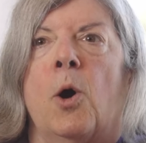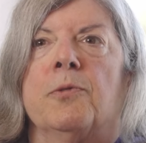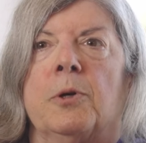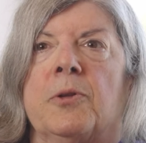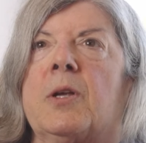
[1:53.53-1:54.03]

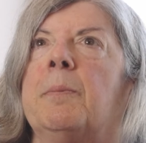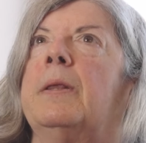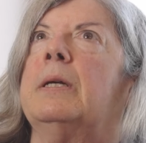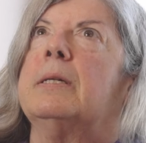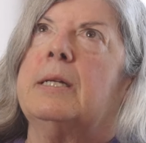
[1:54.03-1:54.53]
over some
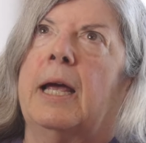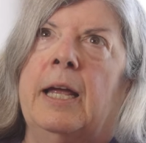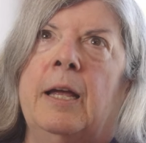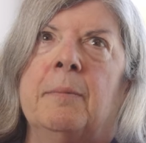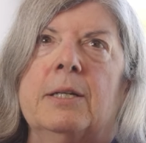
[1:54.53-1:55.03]
of the
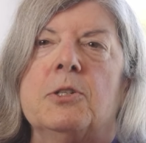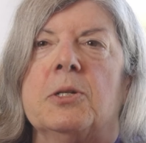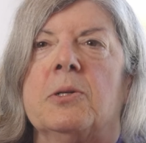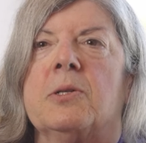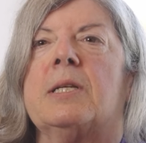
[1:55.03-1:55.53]
same
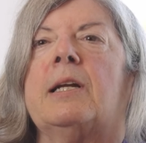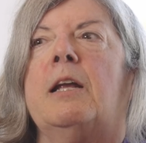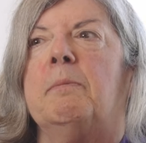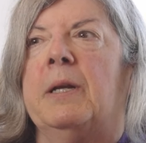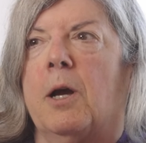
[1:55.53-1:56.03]
issues that
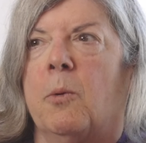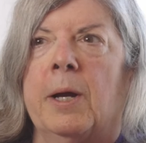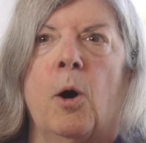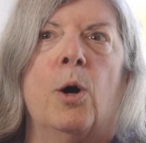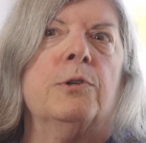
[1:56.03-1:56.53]
I'd been
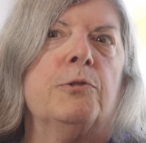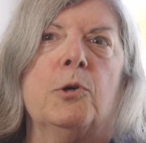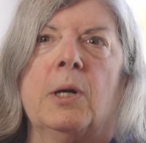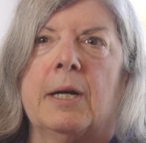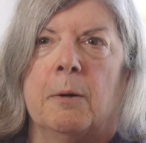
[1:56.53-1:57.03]
going over
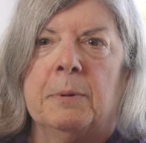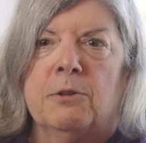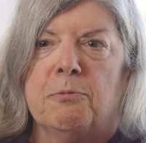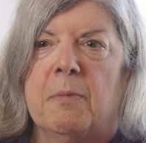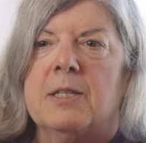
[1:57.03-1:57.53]
for a
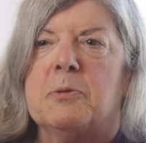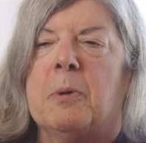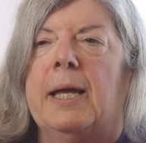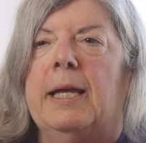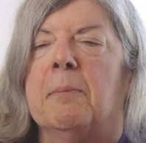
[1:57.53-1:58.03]
couple of months
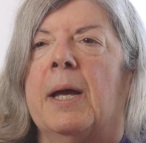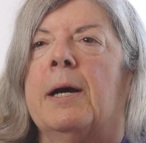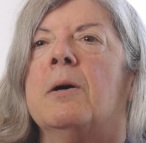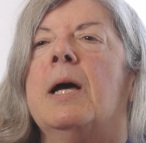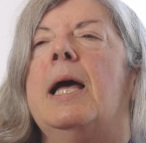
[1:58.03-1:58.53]
by
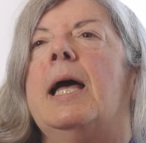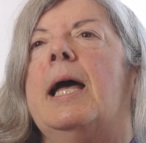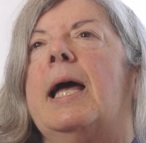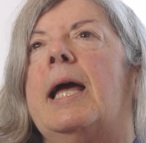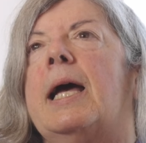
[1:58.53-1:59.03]
email.
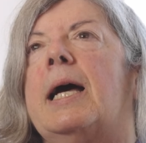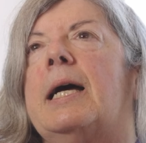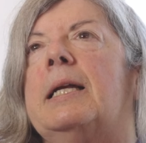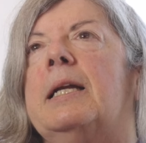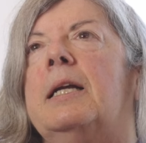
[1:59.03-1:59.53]
And